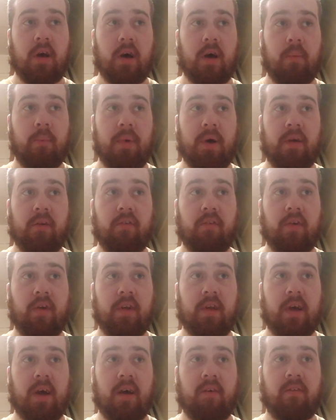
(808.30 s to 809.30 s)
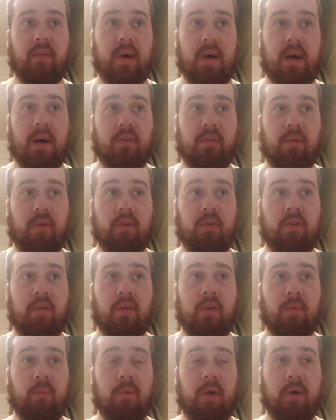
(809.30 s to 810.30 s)
a bed for her to have afterwards,
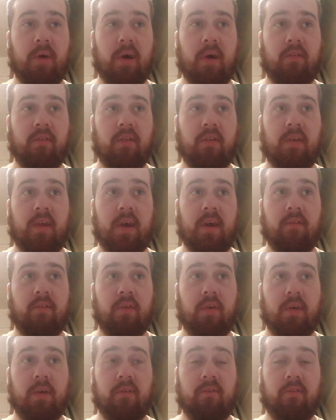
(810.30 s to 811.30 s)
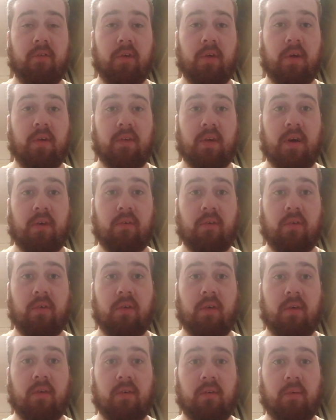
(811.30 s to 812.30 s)
because she might have to stay in for a few days afterwards
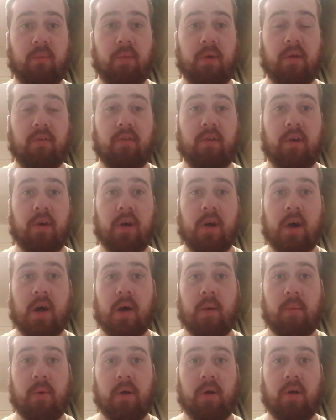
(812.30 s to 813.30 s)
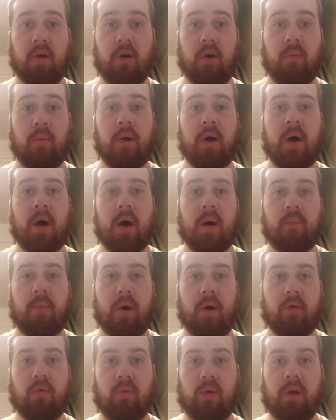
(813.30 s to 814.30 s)
because it's a bit of a hiccup.
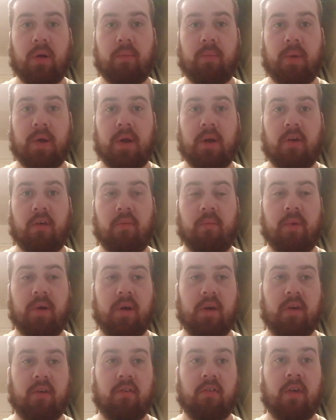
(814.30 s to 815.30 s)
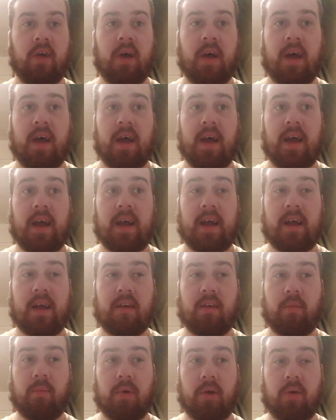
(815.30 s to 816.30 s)
But I was really peed off because it
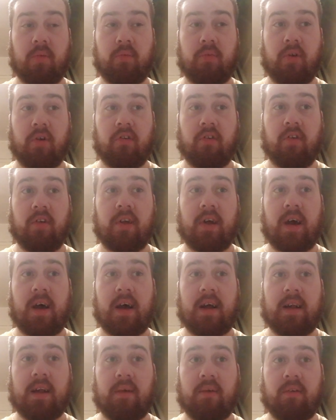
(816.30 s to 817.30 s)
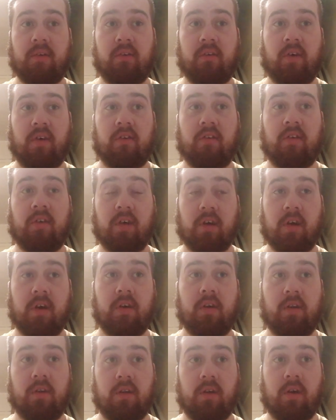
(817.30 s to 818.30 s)
is a big operation and there is a chance she
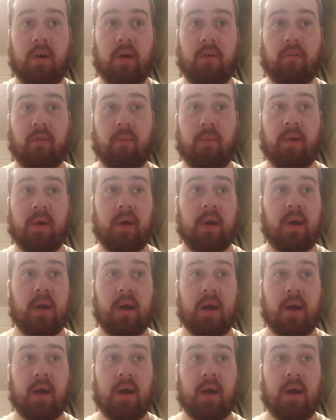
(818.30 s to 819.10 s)
could die from it,